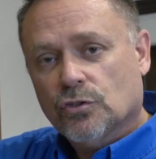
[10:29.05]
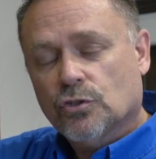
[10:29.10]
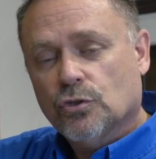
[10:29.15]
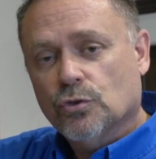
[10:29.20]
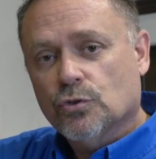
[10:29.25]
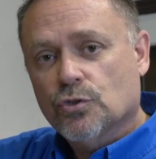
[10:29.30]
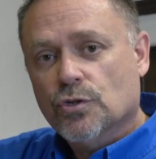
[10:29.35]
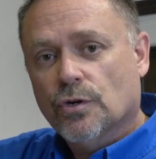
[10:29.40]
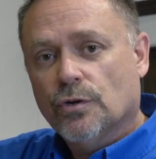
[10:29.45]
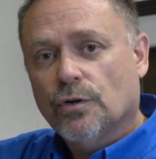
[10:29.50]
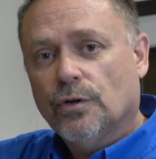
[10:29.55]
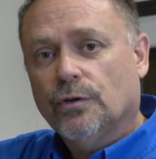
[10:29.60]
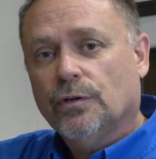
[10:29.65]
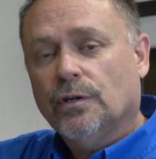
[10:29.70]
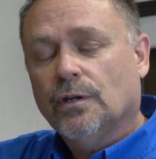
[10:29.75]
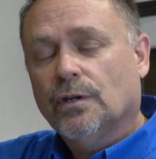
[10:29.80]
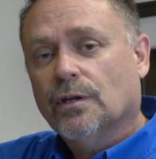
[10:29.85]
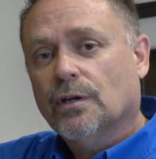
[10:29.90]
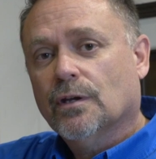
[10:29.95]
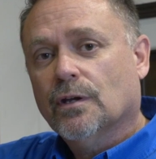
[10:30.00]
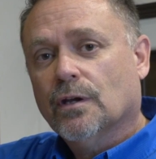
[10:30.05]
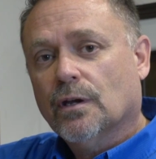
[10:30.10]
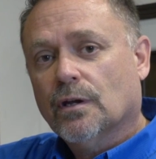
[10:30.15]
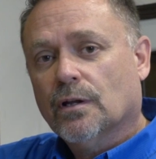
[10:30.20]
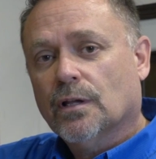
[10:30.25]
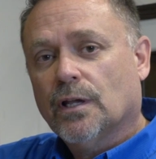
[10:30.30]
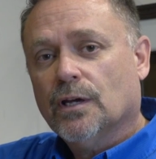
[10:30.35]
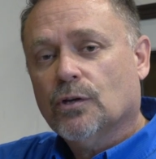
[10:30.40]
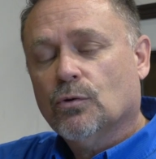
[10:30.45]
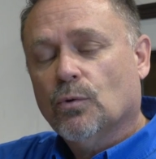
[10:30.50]
to churn
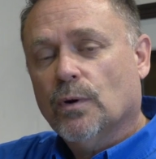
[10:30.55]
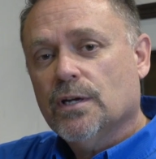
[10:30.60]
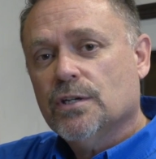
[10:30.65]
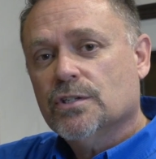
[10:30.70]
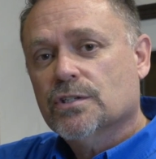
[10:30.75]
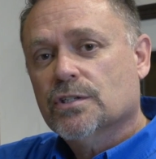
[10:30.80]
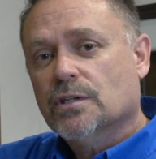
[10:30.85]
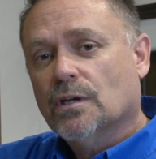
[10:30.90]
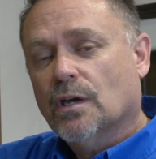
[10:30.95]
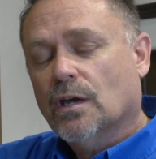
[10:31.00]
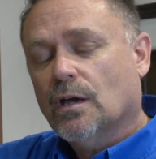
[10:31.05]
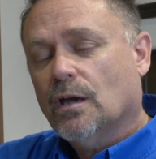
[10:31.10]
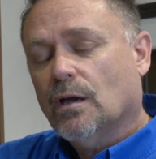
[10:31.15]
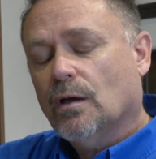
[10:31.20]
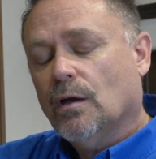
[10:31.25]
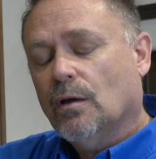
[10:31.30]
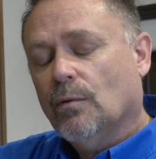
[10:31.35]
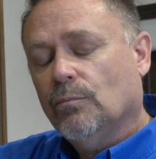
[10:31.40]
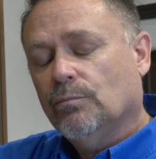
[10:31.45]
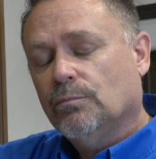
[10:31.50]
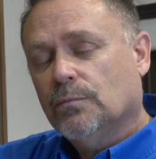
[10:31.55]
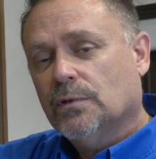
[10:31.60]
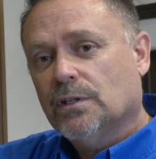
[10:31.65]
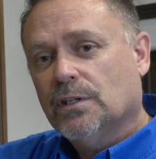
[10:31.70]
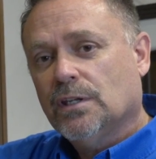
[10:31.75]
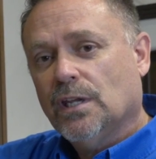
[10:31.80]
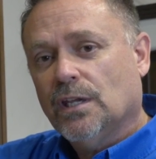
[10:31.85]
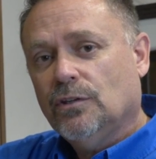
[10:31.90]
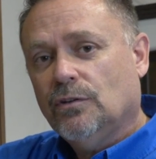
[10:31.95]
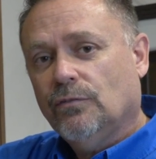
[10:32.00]
clockwise
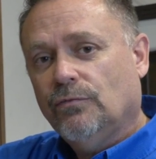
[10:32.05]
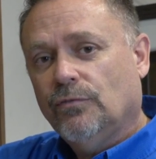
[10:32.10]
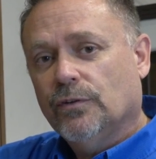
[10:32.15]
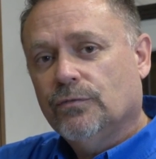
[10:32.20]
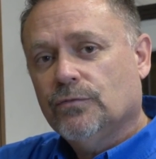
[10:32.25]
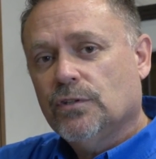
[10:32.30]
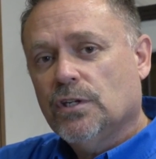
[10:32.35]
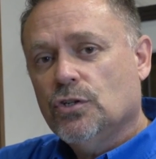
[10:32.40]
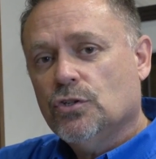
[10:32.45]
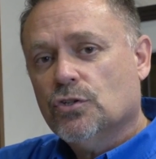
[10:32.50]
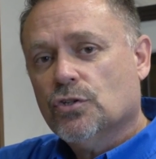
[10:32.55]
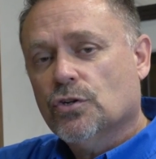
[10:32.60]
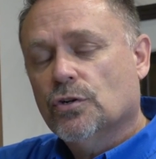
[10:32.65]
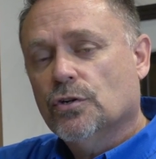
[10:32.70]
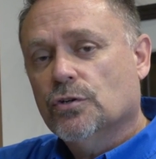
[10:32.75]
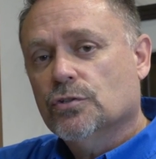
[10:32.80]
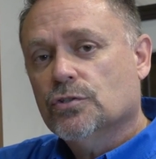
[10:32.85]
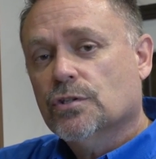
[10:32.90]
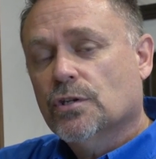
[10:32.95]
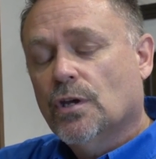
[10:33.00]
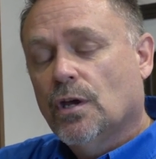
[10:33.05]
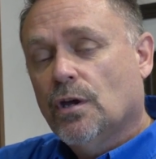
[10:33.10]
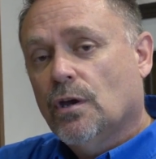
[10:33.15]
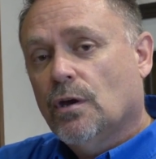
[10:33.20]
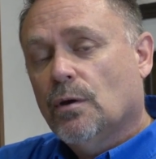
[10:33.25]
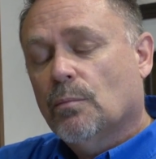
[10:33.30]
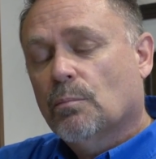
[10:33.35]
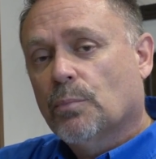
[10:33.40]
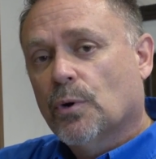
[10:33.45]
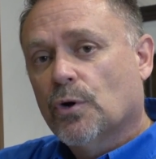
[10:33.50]
10 to 15 churns
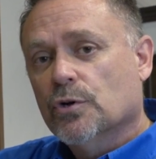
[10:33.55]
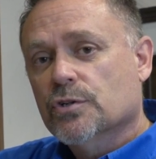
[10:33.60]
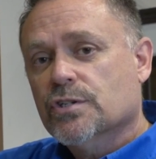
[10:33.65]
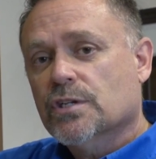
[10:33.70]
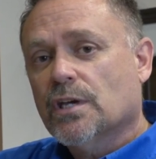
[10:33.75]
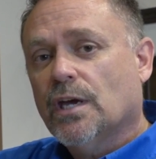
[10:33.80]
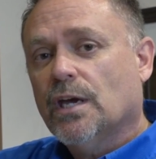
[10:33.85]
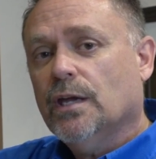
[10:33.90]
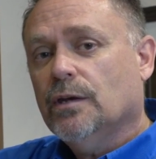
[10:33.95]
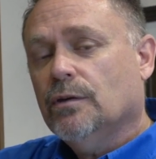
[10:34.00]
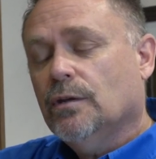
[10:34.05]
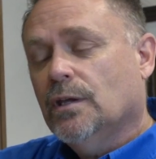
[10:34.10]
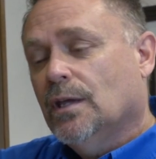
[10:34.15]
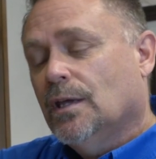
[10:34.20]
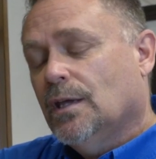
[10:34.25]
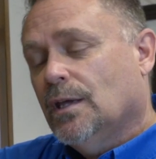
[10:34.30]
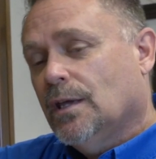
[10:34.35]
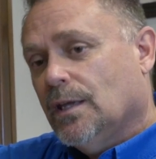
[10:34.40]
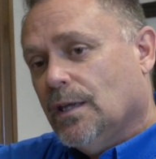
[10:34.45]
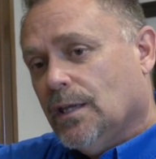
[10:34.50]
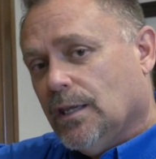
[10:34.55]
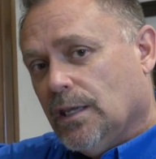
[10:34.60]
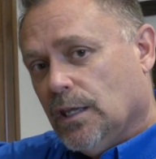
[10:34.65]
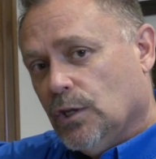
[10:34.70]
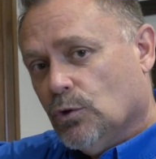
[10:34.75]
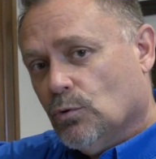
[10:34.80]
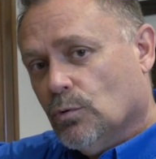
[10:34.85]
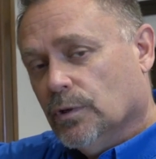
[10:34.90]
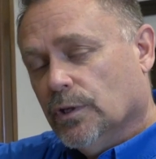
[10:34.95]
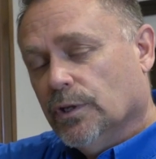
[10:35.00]
per side
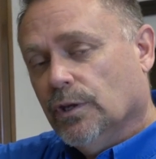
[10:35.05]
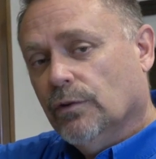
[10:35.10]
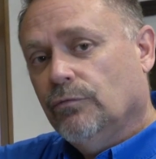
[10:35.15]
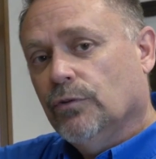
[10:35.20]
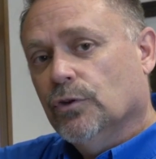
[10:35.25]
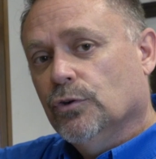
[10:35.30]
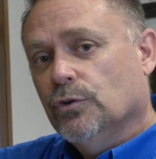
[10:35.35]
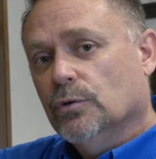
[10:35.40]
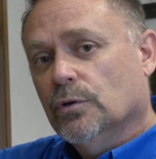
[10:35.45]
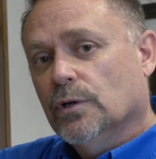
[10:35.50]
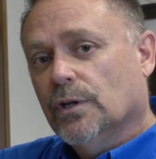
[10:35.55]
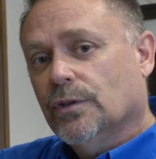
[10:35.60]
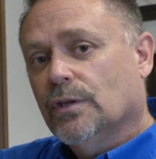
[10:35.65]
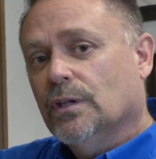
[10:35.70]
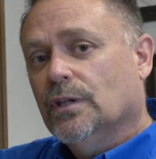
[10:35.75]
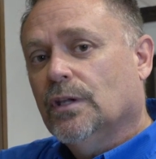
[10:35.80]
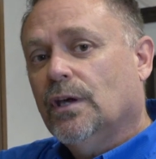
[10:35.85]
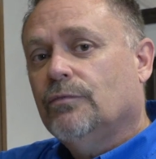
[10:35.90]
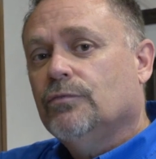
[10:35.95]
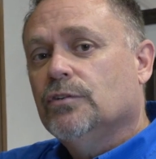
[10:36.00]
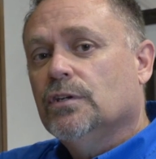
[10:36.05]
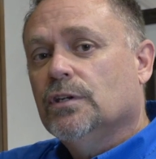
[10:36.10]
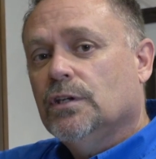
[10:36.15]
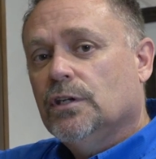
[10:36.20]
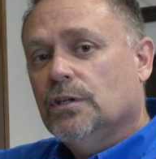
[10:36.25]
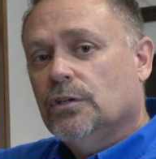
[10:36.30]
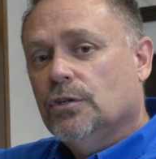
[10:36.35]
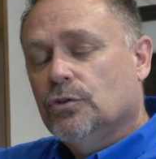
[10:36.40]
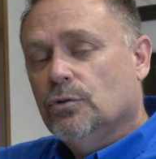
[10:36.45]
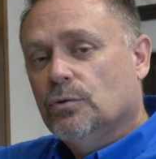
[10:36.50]
equally. If you do it on the left, you
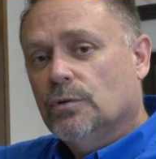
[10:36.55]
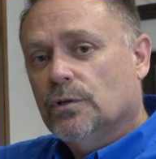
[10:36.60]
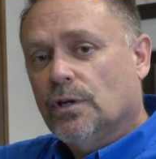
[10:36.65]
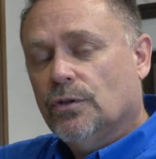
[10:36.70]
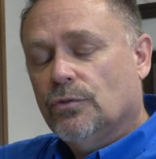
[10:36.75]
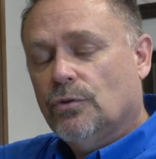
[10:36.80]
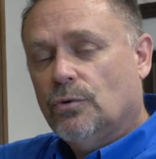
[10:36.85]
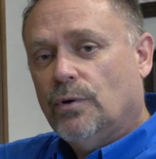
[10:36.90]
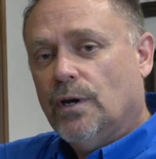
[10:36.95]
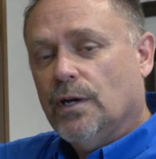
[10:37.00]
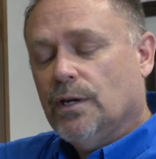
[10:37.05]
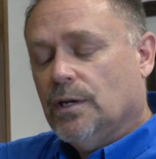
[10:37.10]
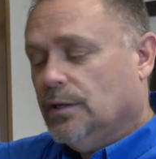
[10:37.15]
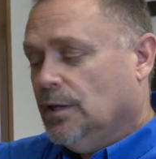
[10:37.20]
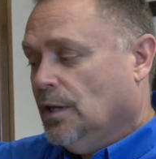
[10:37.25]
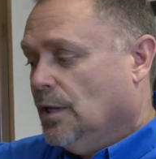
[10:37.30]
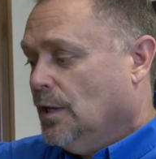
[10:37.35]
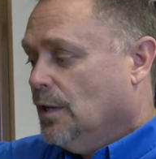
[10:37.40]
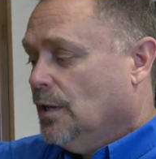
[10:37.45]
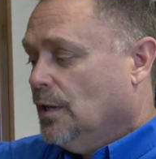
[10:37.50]
need to do it on the right,